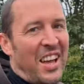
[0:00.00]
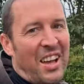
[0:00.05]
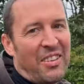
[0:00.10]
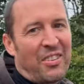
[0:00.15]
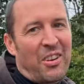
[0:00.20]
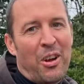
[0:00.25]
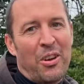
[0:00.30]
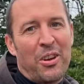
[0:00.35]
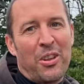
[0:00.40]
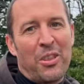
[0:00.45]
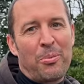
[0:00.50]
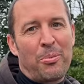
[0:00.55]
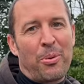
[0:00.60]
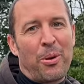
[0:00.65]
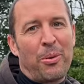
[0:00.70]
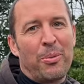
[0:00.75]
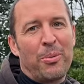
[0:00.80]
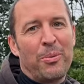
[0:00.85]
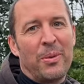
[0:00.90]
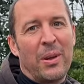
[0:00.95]
I've got another
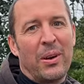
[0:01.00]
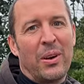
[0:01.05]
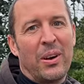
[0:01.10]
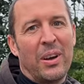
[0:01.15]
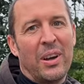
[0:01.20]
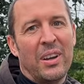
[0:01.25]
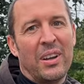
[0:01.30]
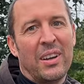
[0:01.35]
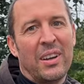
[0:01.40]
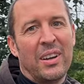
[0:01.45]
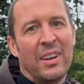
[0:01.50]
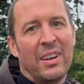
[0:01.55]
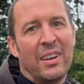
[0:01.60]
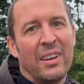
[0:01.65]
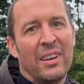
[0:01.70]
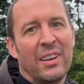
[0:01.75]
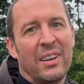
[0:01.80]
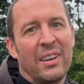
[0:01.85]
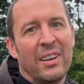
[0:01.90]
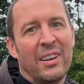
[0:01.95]
problem though.
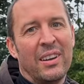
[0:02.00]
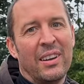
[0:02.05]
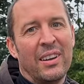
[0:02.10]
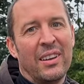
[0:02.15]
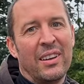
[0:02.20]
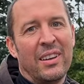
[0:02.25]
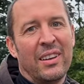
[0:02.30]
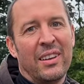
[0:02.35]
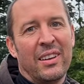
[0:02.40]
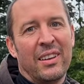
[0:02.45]
What is that?